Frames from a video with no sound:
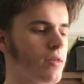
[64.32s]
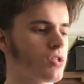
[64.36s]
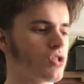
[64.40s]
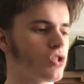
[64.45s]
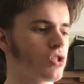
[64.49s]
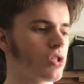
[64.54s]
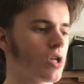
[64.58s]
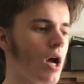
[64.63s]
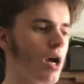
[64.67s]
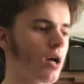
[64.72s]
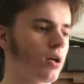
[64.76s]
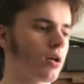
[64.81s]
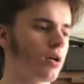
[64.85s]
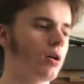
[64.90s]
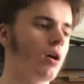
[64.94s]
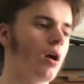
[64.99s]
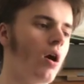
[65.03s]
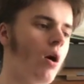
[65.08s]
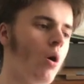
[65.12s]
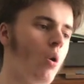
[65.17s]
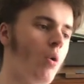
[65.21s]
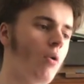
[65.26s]
a shock.
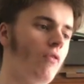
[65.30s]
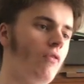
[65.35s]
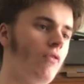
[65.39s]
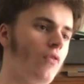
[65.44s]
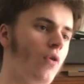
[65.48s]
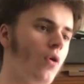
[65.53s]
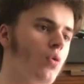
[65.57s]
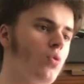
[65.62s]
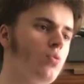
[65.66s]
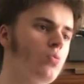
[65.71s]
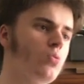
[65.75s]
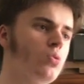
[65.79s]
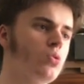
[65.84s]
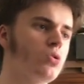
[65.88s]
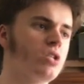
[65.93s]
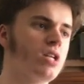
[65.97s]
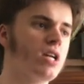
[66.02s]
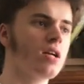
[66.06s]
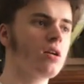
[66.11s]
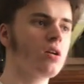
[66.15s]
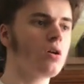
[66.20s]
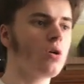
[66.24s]
Phone will
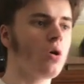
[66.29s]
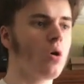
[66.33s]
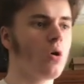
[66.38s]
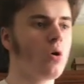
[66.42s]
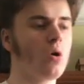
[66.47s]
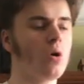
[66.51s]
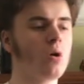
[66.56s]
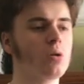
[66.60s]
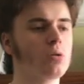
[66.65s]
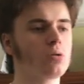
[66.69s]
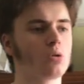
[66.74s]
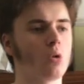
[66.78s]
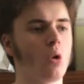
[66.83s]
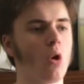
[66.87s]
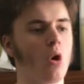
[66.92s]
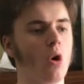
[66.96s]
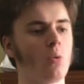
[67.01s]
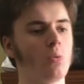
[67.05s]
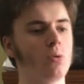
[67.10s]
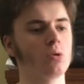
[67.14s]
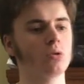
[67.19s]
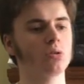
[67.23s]
jingle,
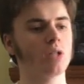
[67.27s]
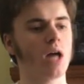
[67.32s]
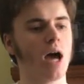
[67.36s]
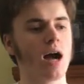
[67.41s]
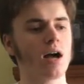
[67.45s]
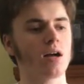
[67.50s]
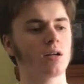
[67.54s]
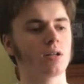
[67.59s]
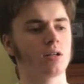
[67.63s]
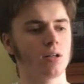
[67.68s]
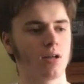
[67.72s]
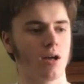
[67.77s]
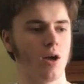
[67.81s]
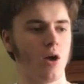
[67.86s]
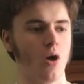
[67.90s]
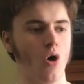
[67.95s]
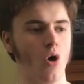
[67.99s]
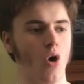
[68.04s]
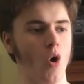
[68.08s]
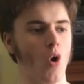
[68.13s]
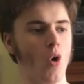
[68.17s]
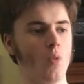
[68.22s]
door will knock.
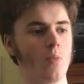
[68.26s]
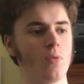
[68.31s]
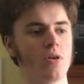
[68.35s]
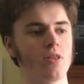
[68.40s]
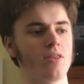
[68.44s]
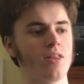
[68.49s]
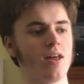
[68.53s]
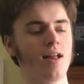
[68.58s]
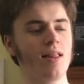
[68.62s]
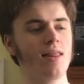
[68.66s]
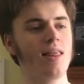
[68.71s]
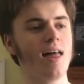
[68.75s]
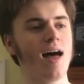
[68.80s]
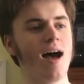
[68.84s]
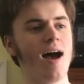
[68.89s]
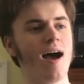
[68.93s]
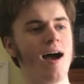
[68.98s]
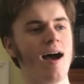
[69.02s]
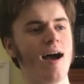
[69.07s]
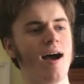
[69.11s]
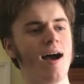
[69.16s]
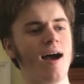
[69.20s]
Open the
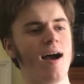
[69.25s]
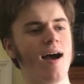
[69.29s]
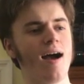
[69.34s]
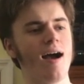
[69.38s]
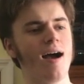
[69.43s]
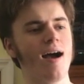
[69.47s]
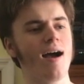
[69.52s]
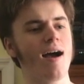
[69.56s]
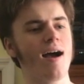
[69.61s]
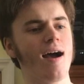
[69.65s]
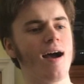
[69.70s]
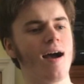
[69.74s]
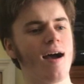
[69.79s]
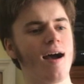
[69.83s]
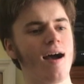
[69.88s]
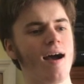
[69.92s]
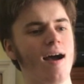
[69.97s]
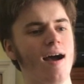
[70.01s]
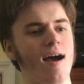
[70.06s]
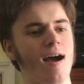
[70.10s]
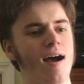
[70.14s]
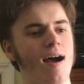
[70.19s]

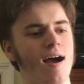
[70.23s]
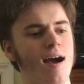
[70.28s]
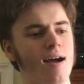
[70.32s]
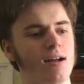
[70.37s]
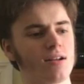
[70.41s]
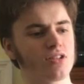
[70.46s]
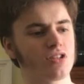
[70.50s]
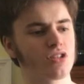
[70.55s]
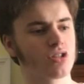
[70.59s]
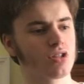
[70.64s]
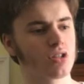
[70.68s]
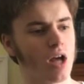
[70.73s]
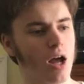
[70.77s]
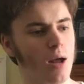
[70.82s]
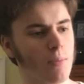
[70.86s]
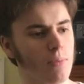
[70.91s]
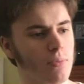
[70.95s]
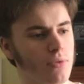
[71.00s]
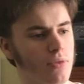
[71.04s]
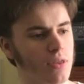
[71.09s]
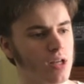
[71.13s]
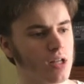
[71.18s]
latch,
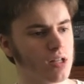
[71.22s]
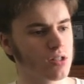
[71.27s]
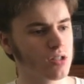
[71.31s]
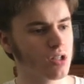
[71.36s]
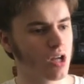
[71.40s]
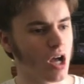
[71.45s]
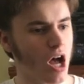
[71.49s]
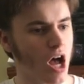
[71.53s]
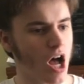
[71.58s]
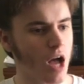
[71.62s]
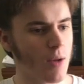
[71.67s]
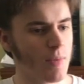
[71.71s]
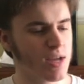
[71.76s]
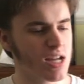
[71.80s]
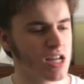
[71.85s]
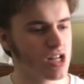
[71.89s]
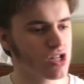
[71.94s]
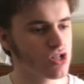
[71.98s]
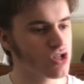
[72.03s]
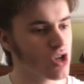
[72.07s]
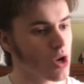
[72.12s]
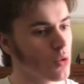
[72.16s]
something's
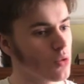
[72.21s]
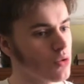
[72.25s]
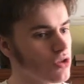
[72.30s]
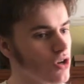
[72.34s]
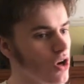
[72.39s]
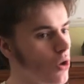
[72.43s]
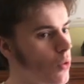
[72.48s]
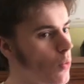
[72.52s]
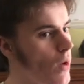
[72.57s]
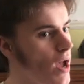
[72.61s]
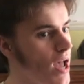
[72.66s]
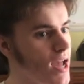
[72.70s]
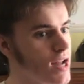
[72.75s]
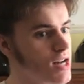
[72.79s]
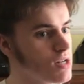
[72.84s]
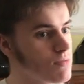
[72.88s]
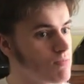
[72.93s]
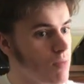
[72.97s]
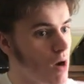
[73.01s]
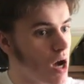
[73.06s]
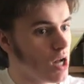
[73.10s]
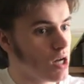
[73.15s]
coming, don't know
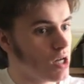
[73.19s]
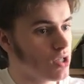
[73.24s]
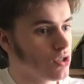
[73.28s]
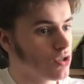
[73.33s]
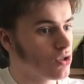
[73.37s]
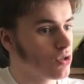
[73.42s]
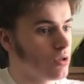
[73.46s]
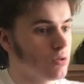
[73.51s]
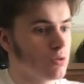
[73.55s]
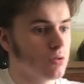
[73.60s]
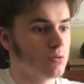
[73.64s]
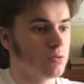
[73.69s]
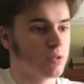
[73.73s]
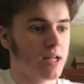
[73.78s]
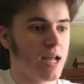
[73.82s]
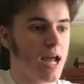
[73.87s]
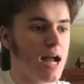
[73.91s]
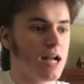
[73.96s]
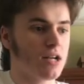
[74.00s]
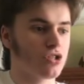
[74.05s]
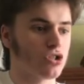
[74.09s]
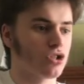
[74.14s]
when, but
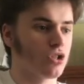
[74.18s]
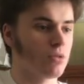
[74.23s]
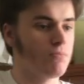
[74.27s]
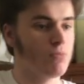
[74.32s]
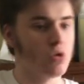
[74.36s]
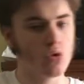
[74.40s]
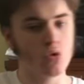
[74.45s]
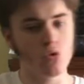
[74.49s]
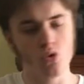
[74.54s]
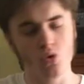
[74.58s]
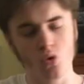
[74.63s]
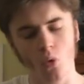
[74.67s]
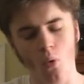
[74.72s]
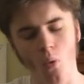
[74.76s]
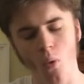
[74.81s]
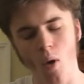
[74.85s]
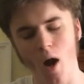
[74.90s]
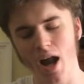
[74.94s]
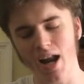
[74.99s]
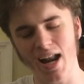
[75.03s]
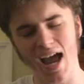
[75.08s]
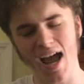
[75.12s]
soon catch the moon,
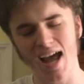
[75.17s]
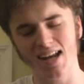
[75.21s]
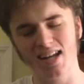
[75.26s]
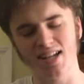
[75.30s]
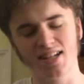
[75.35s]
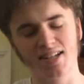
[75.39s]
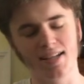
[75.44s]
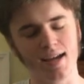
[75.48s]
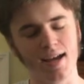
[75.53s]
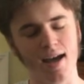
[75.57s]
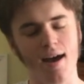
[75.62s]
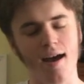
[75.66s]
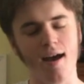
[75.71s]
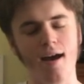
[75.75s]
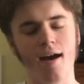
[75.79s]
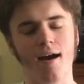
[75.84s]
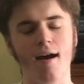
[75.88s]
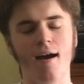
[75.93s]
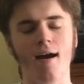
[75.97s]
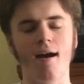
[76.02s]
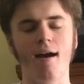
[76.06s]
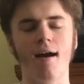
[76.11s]
one-handed
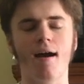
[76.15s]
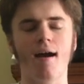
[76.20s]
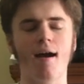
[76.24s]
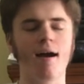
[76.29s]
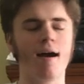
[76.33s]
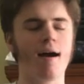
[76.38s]
cat.